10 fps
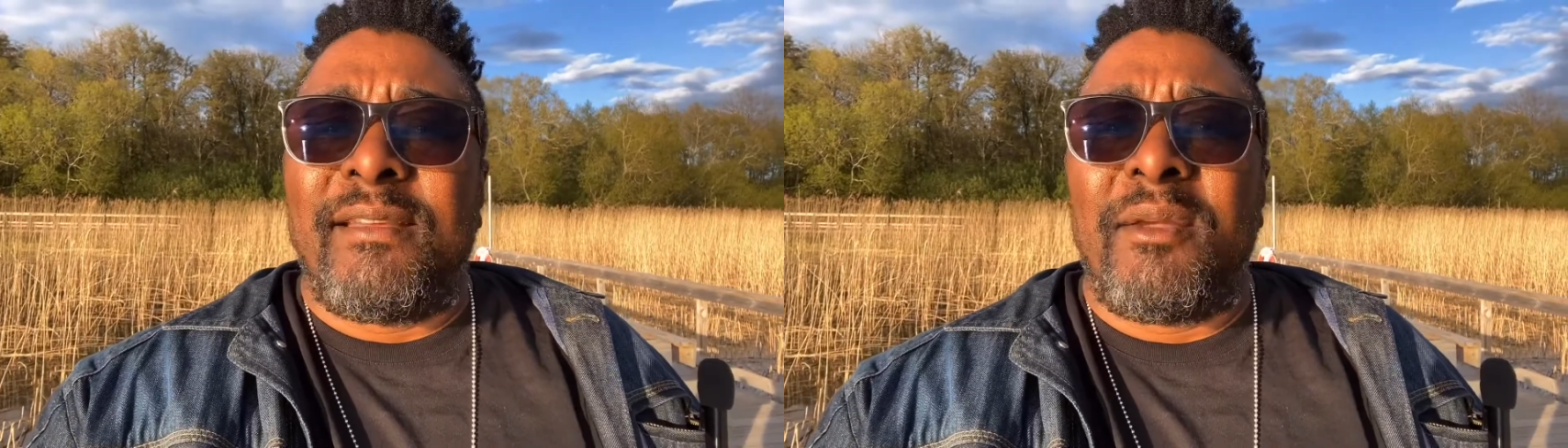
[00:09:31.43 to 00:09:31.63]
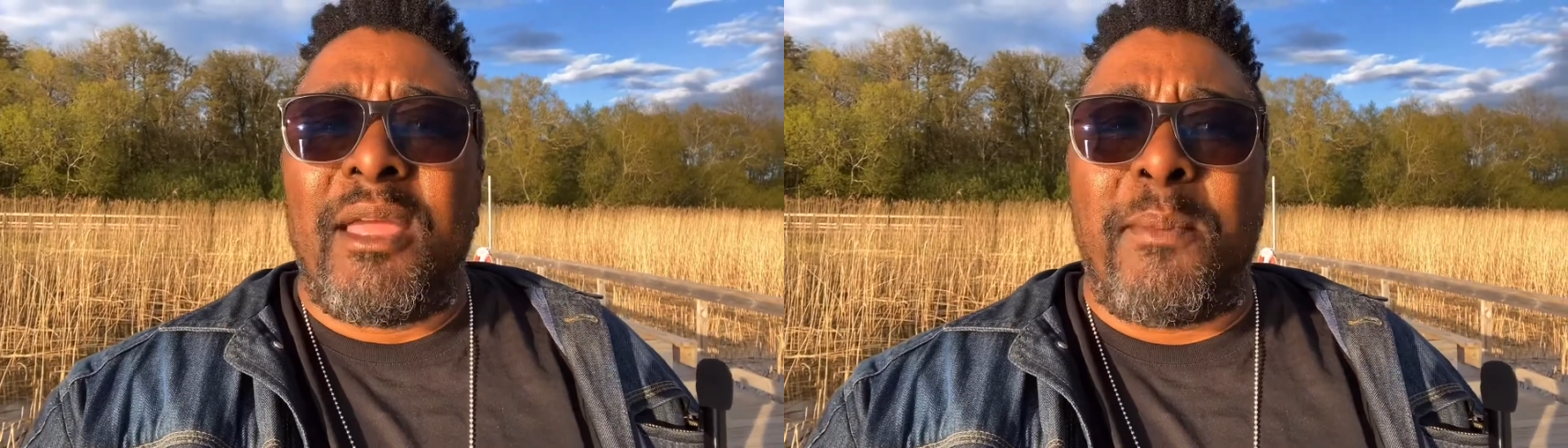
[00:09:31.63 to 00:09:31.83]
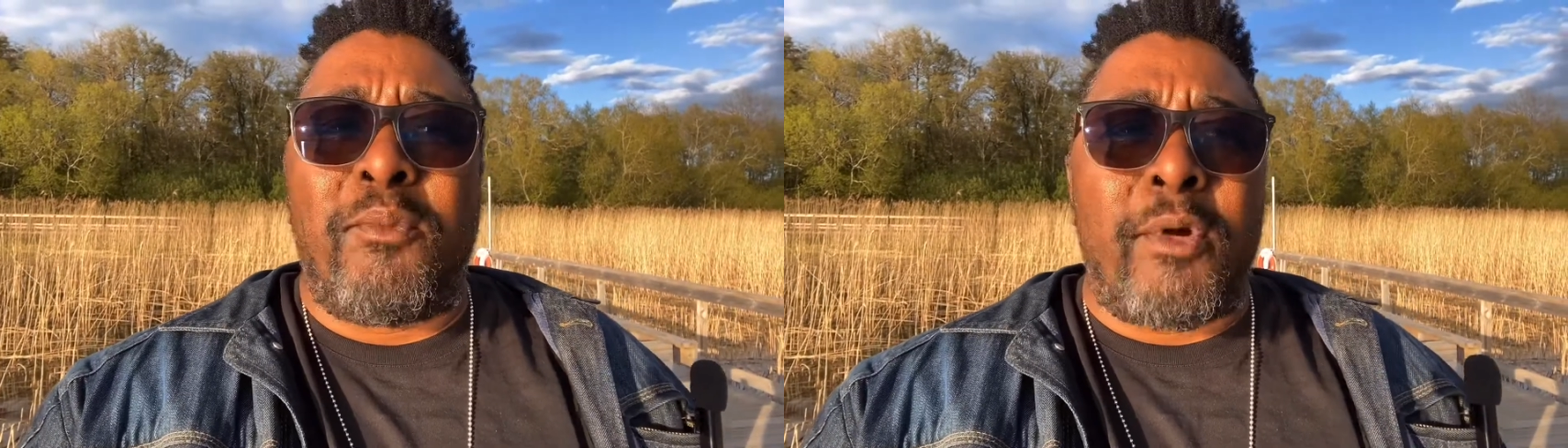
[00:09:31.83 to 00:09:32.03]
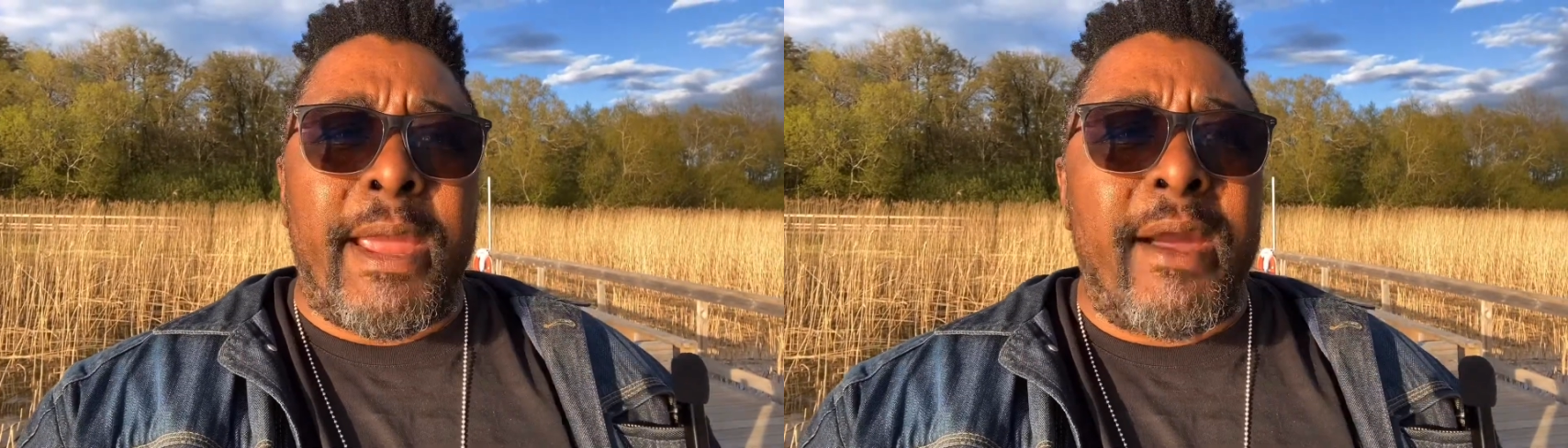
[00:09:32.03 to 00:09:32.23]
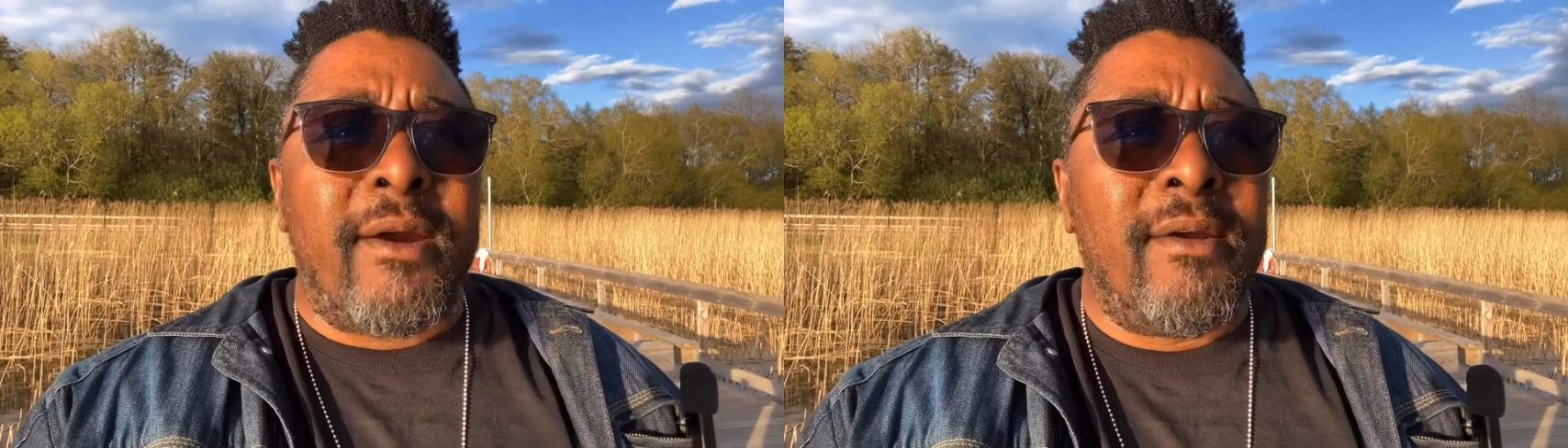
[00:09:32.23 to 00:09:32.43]
in
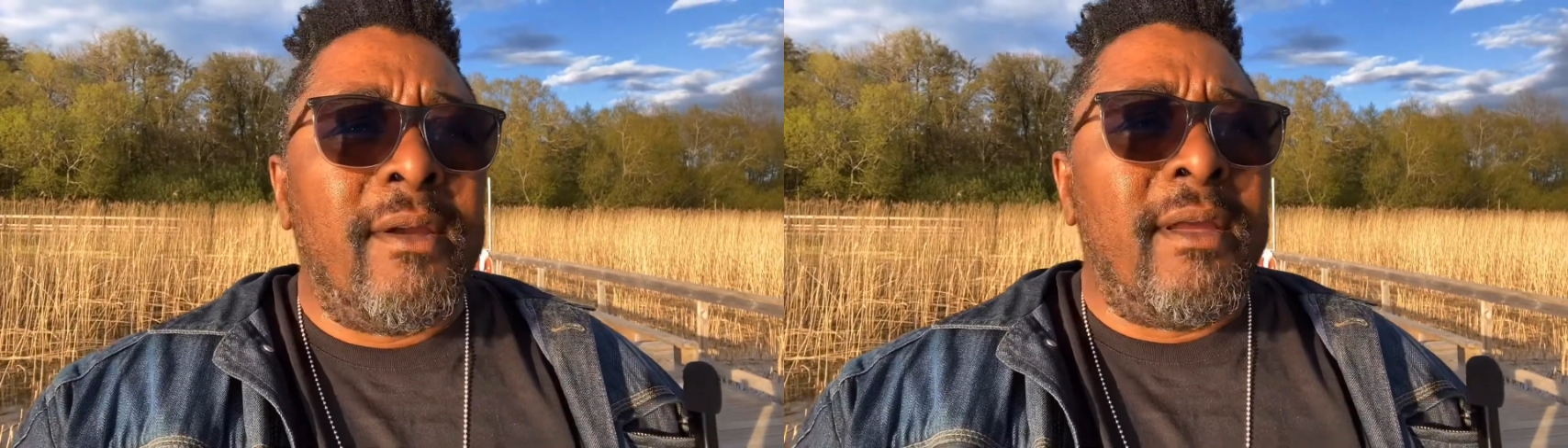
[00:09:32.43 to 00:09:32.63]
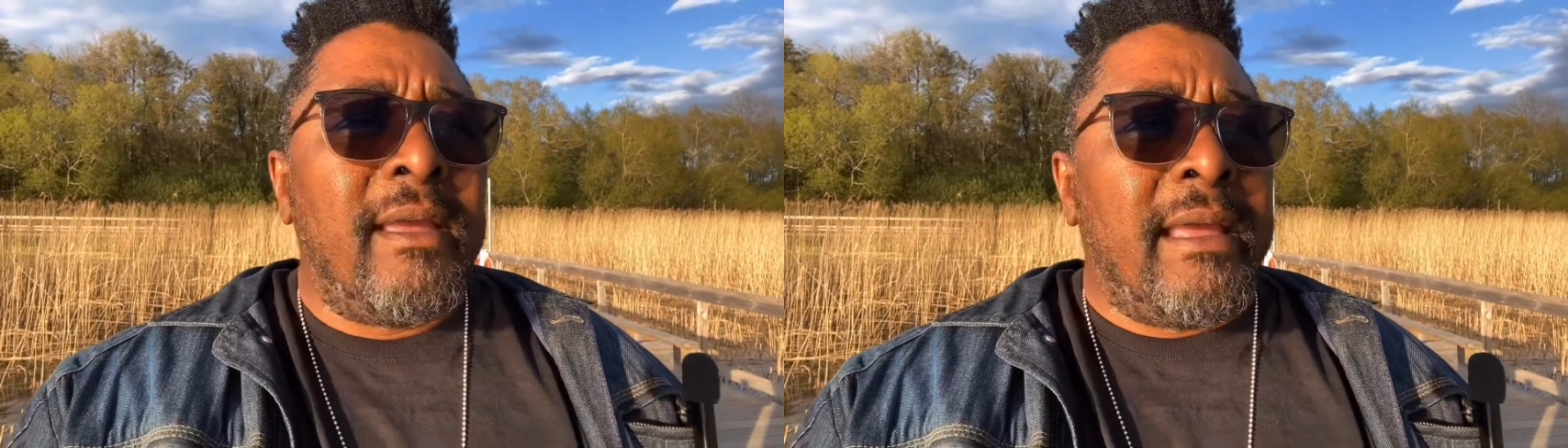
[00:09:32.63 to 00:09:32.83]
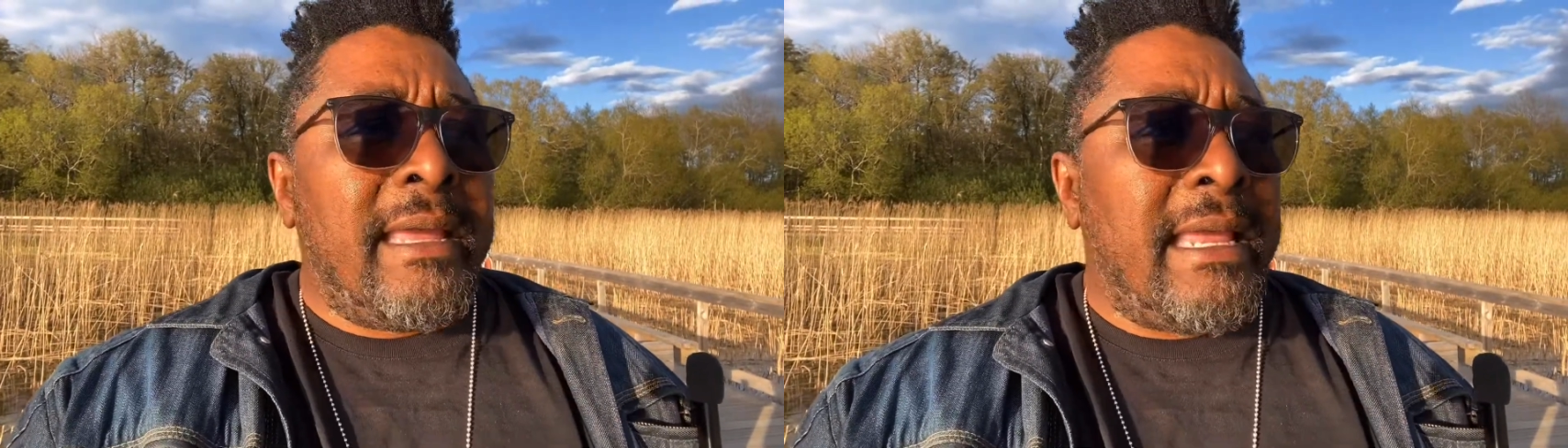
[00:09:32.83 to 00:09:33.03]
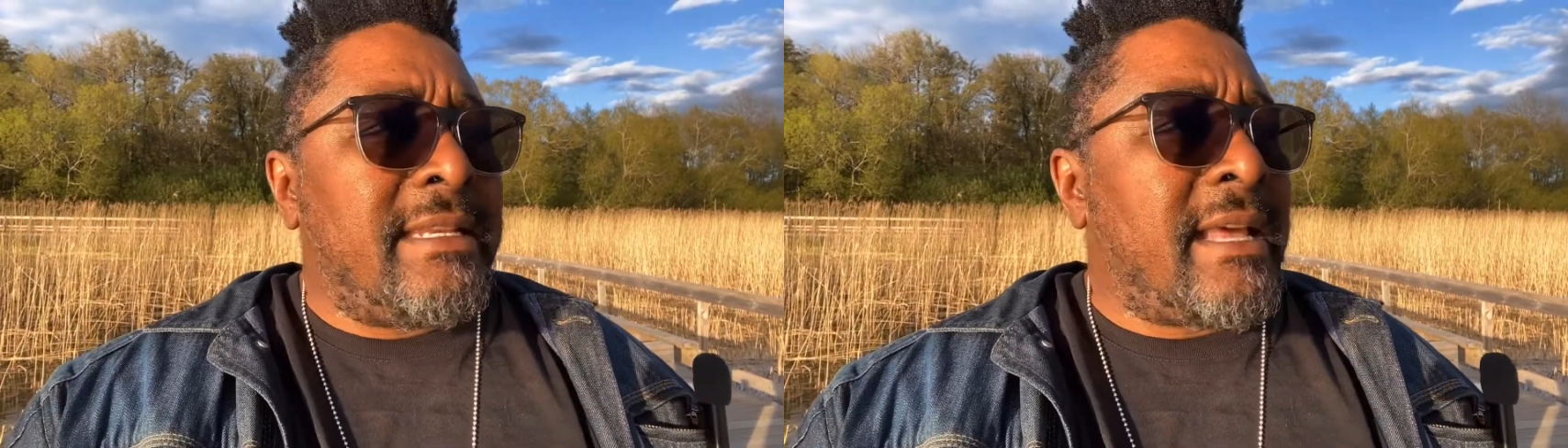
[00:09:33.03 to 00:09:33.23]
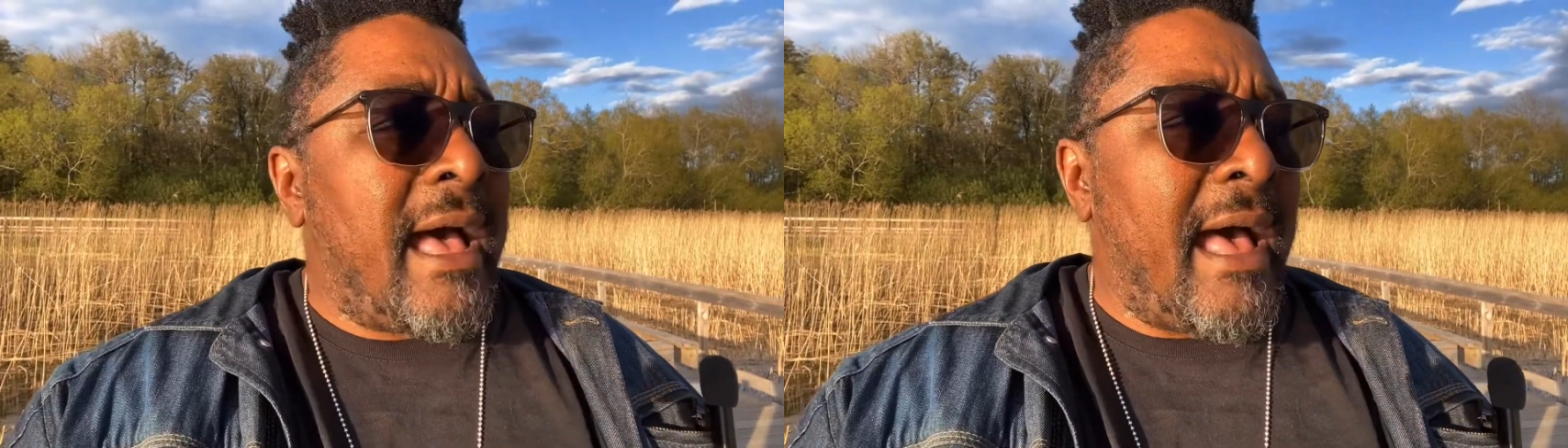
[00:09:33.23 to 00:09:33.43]
prayer, in
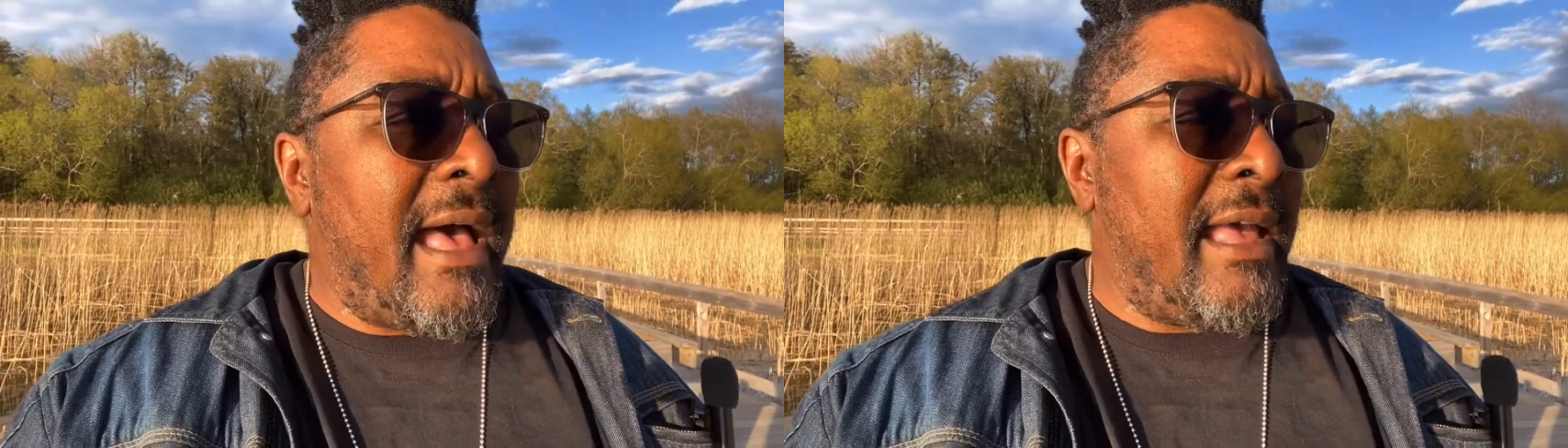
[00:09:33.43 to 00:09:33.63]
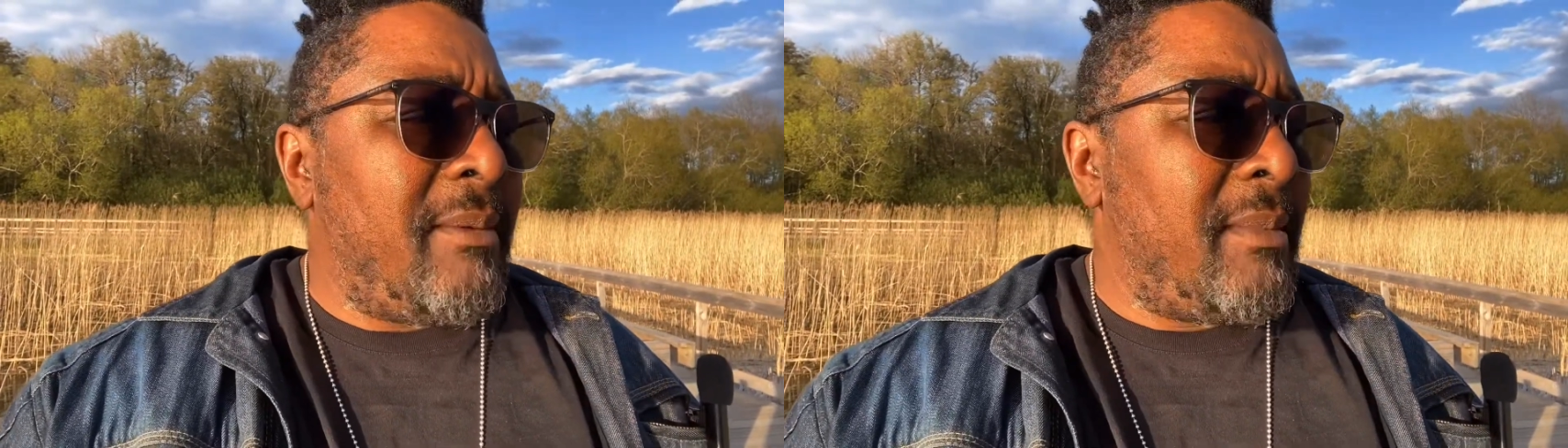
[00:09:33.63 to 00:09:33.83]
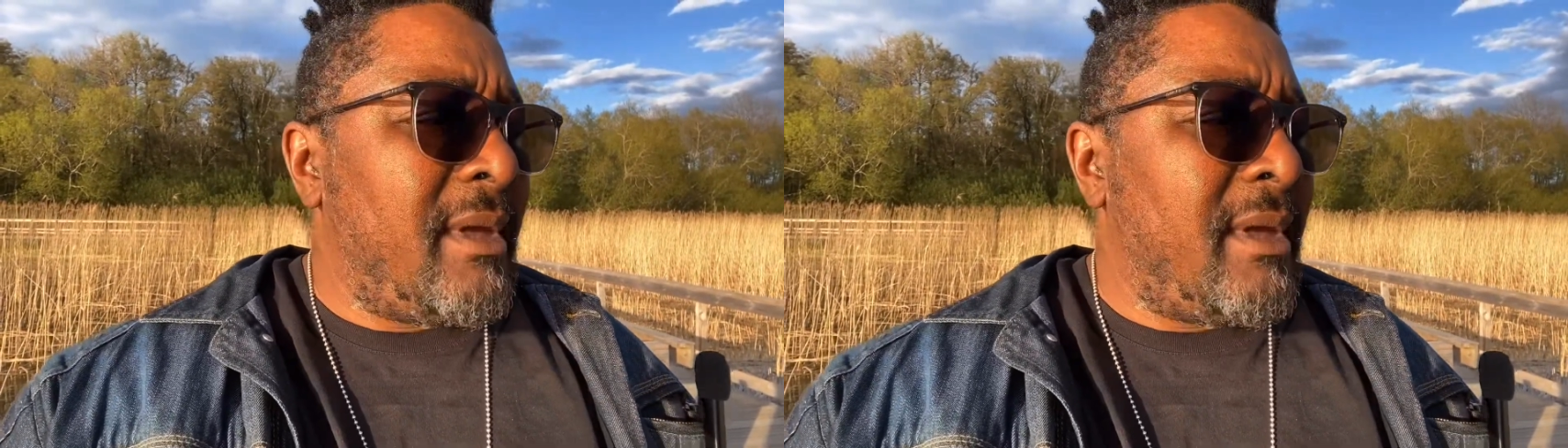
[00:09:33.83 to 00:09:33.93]
time,